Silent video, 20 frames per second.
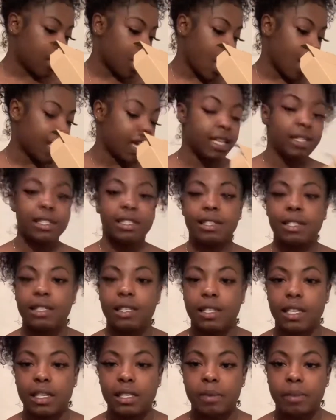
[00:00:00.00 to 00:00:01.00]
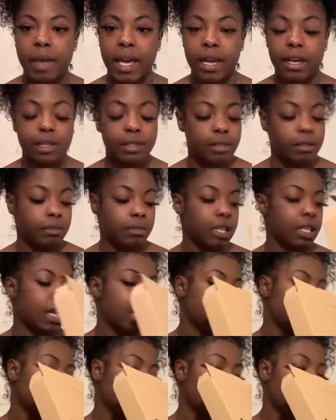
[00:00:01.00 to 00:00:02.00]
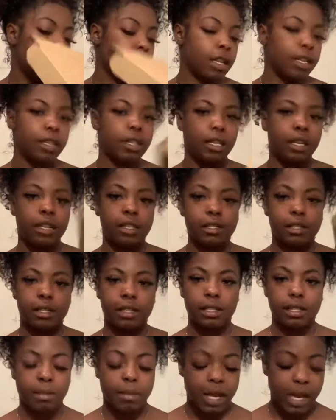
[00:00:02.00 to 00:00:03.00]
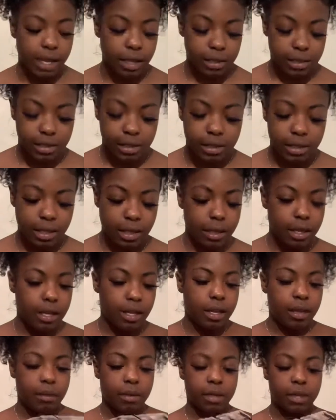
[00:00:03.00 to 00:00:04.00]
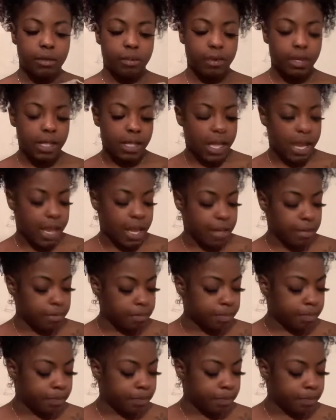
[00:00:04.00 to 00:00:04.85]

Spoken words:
I guess it's a dust bag or something like that. Nothing else is in the box with the ring light.